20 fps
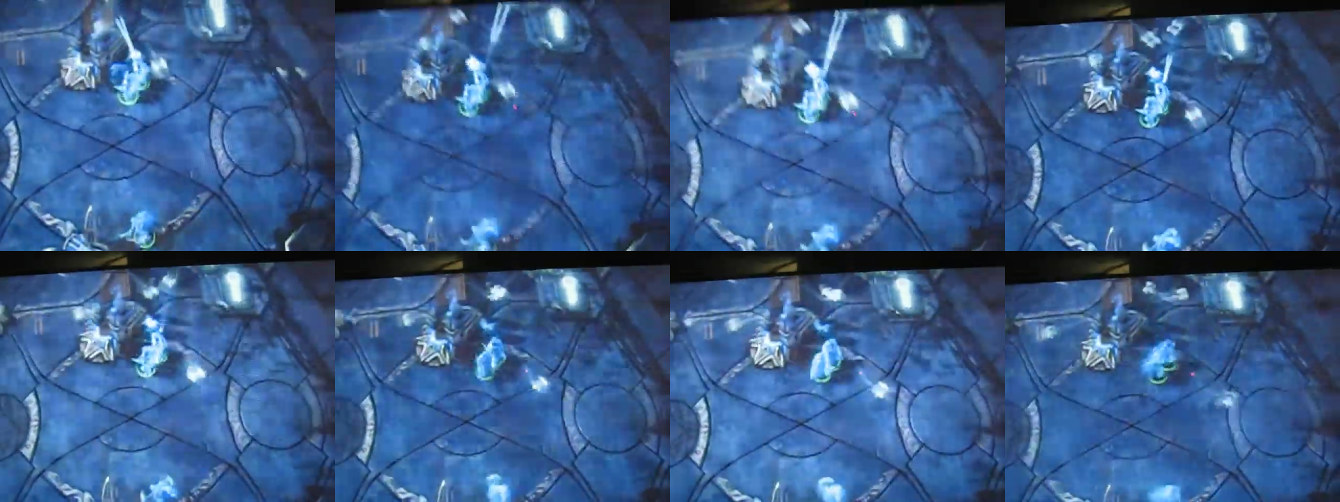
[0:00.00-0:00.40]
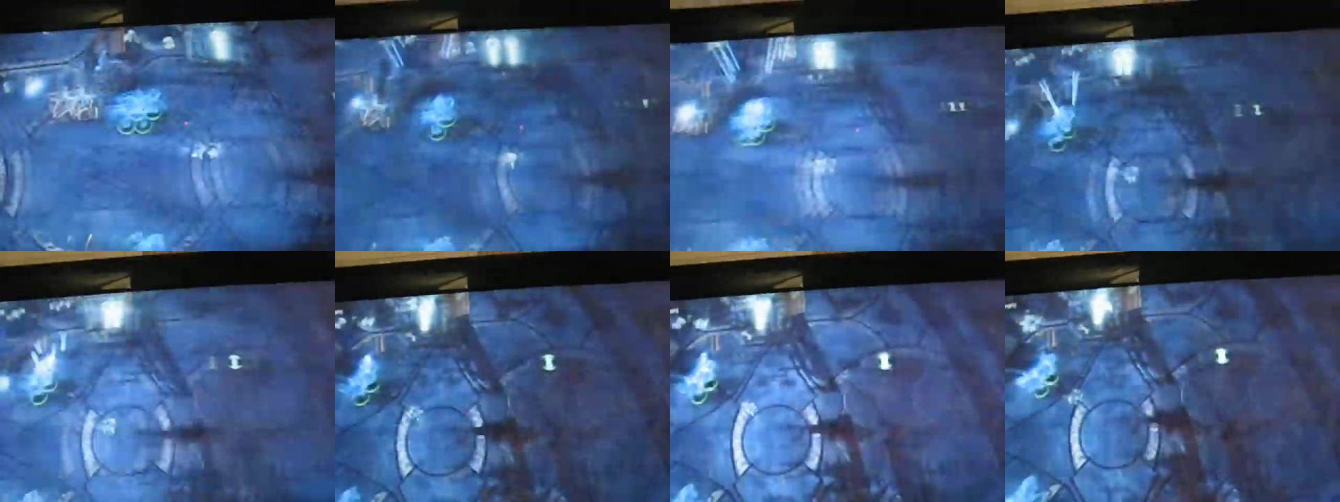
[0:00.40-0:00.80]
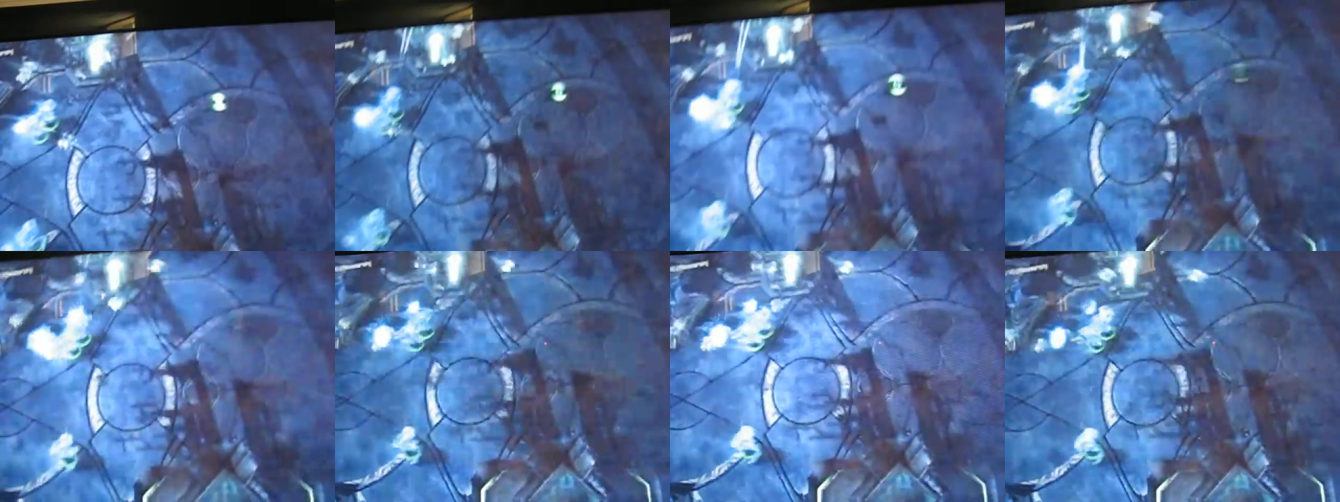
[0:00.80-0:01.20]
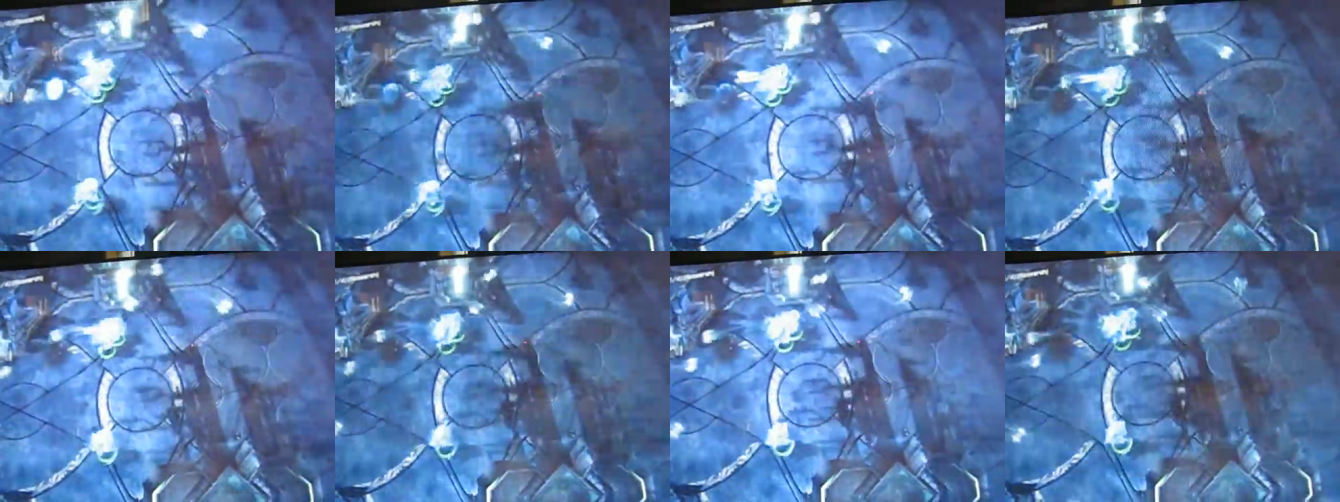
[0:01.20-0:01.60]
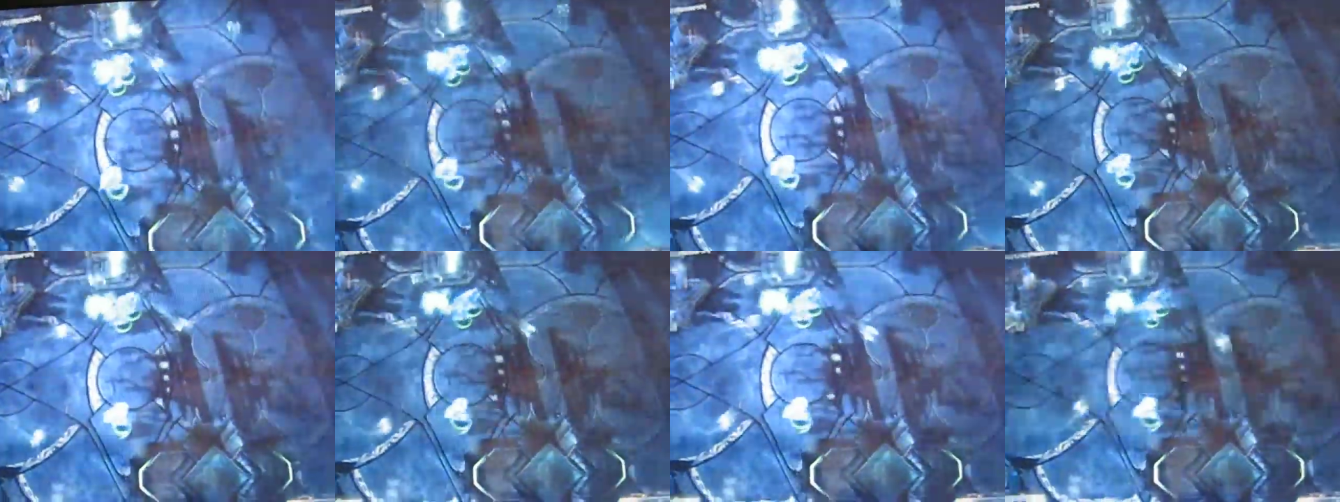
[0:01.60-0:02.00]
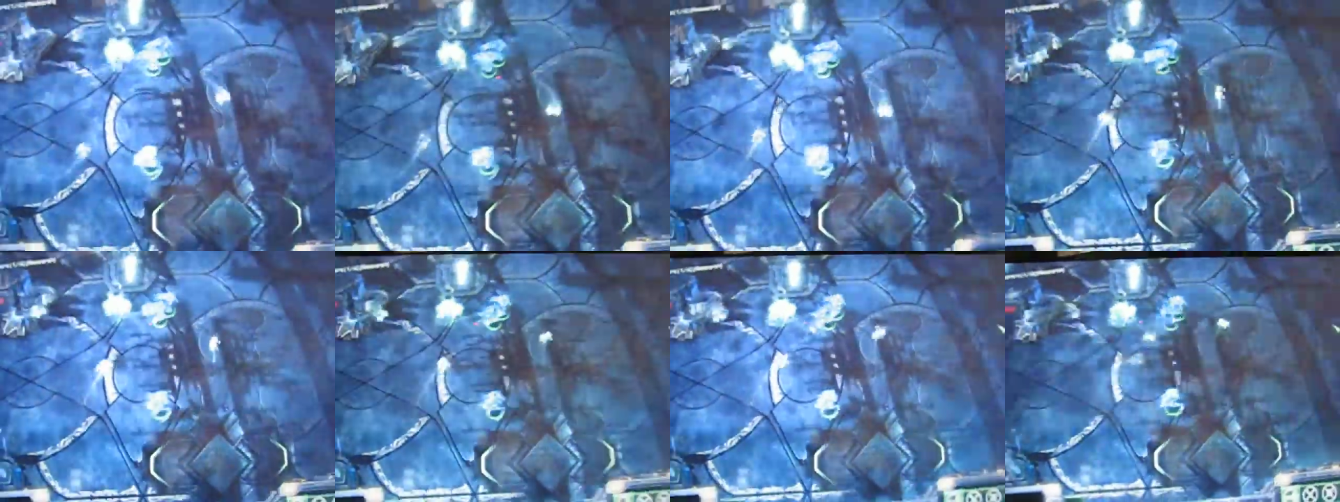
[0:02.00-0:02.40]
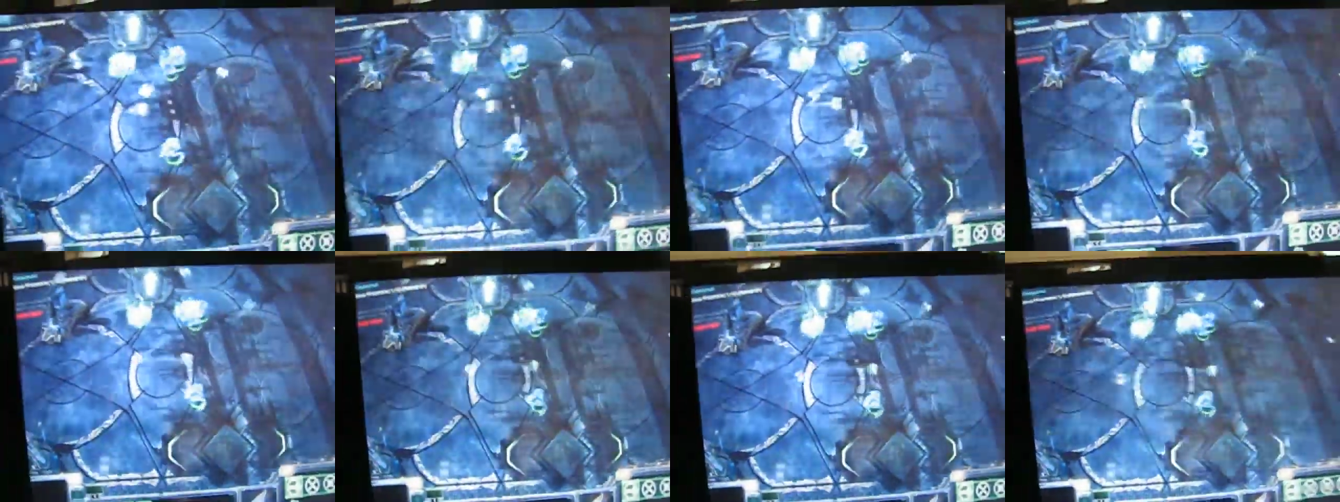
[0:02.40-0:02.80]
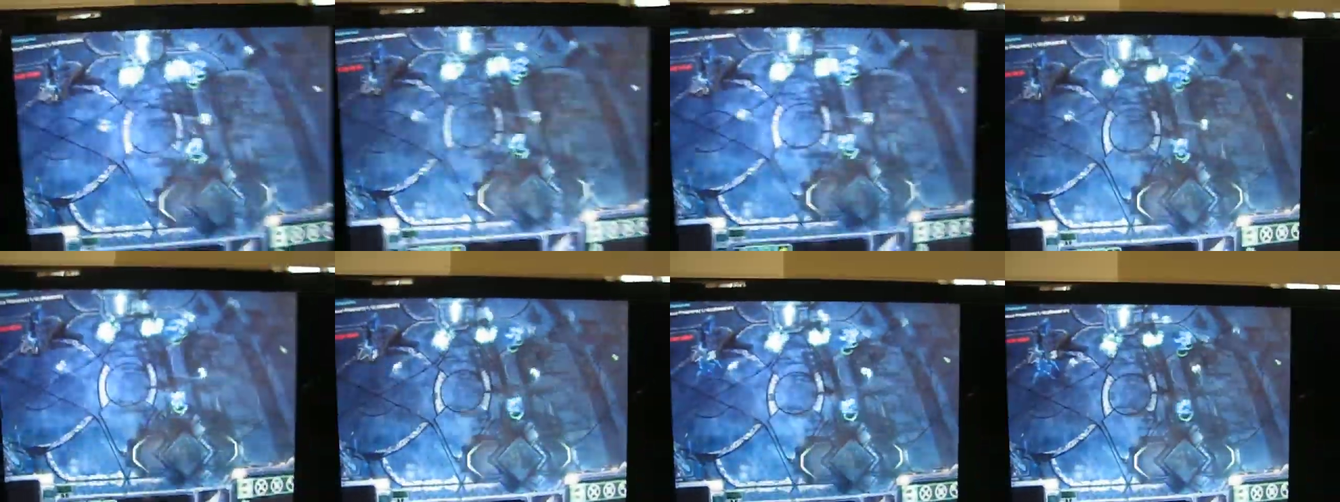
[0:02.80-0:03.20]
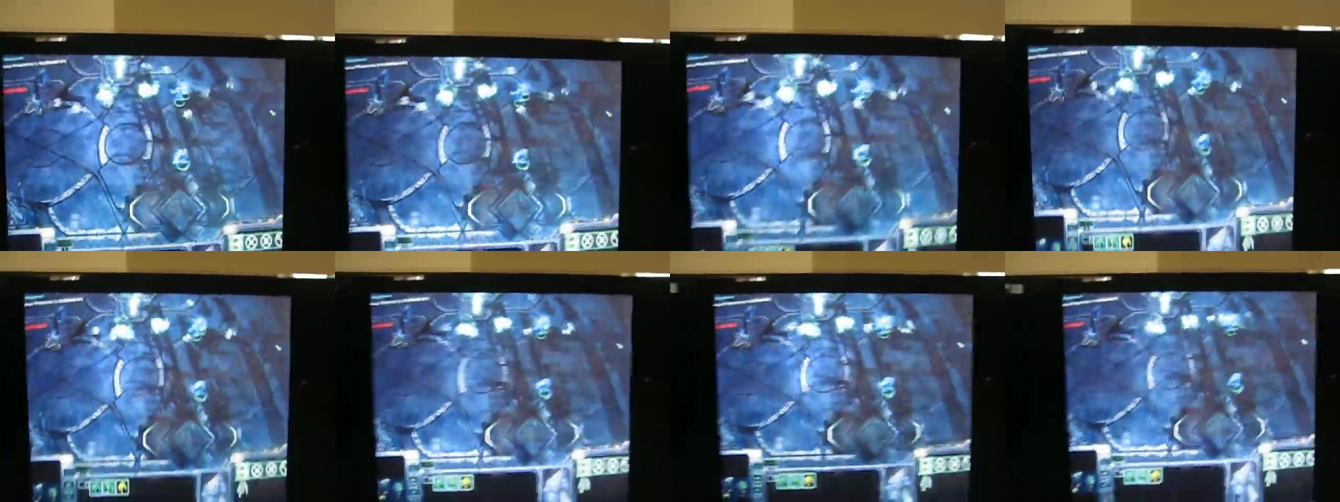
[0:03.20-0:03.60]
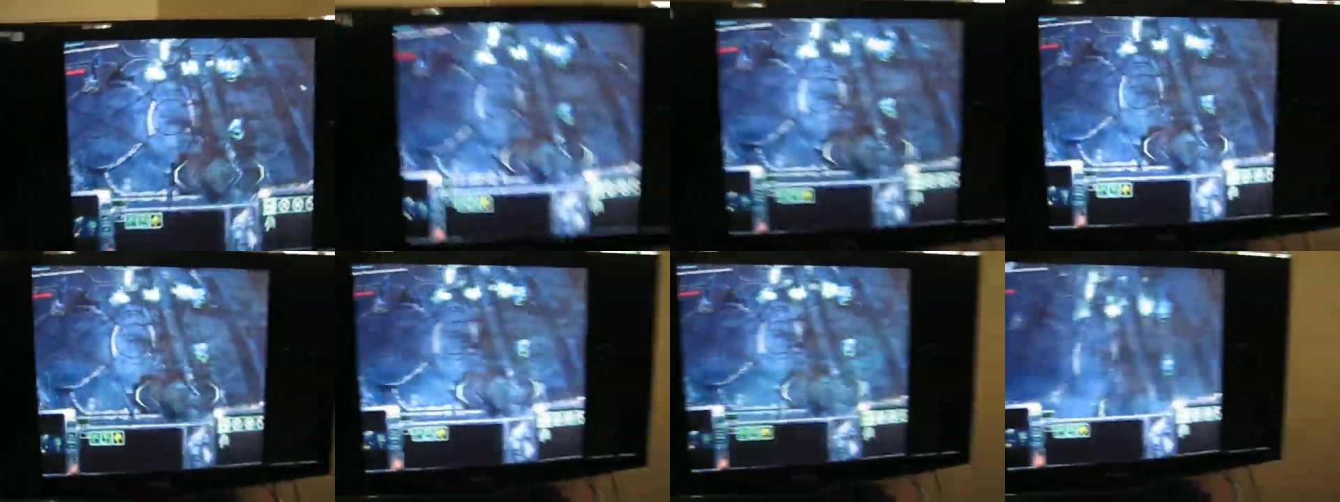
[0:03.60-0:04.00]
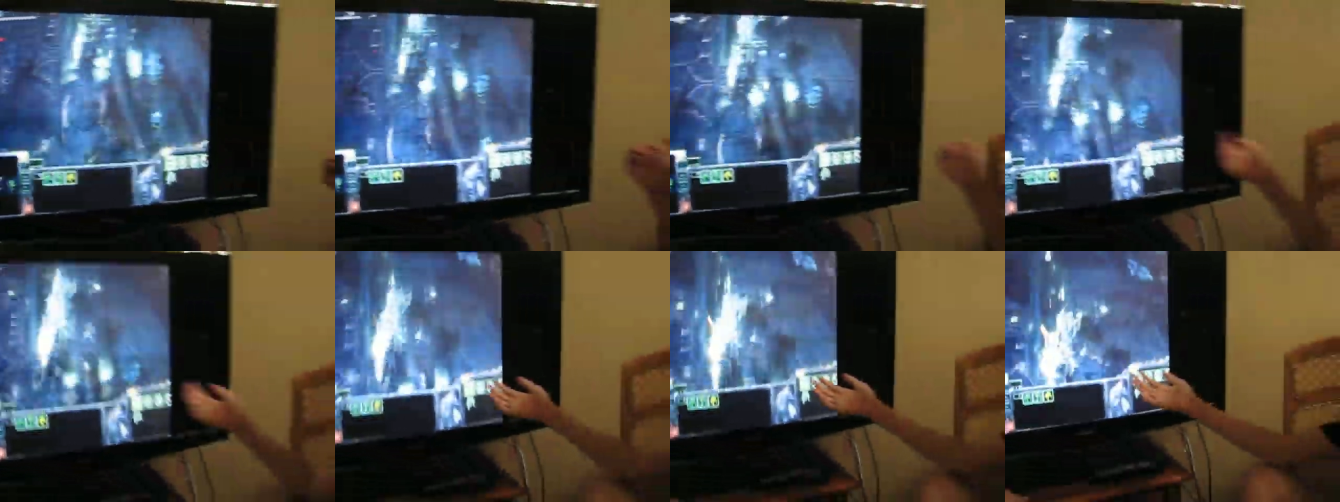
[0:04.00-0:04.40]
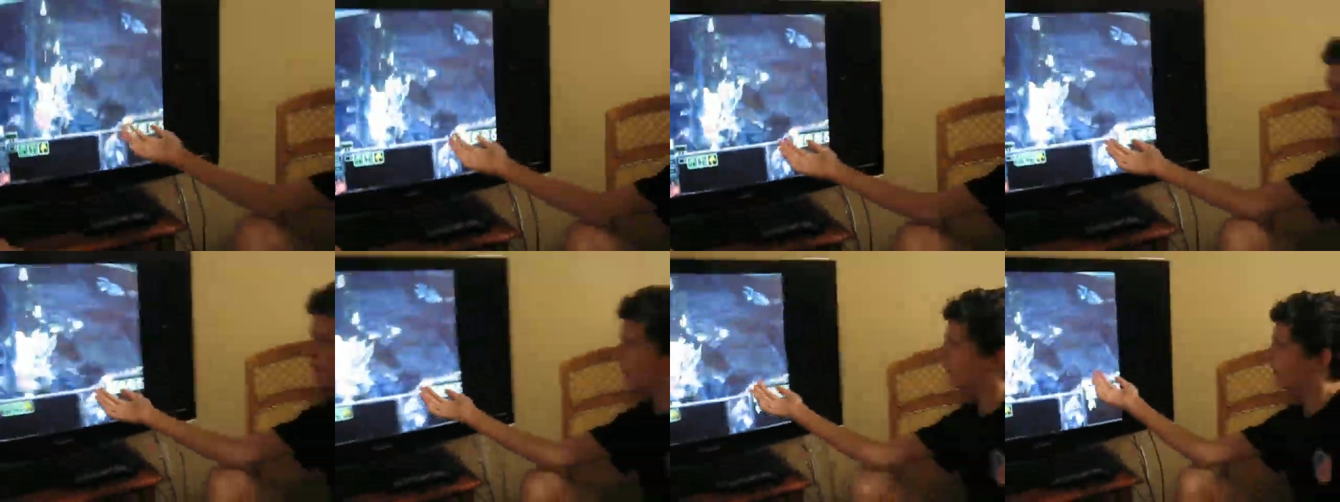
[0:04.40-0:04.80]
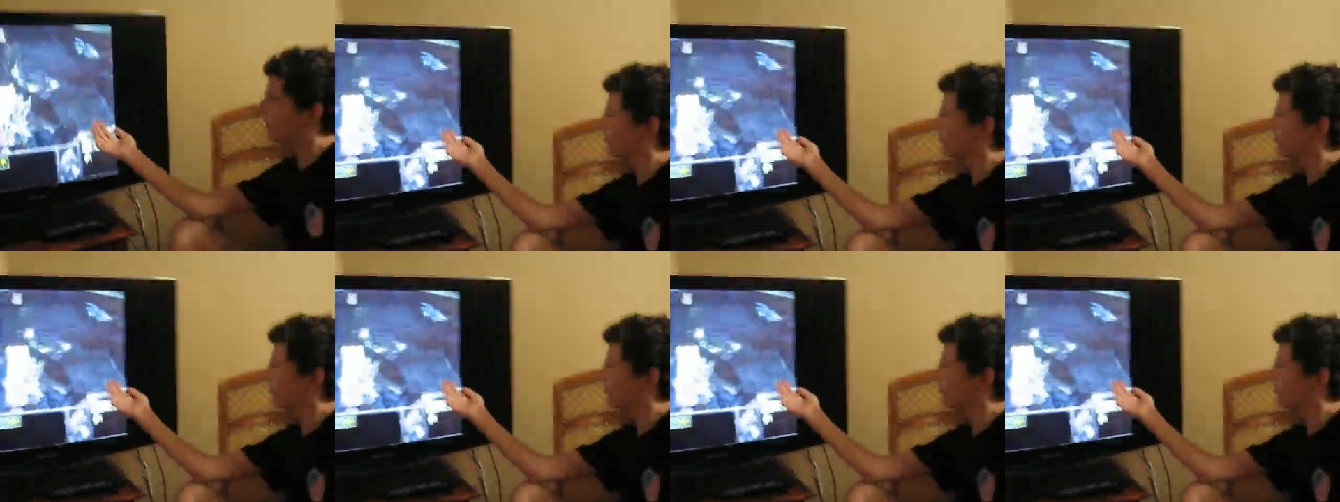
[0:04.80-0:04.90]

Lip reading: (no speaker visible)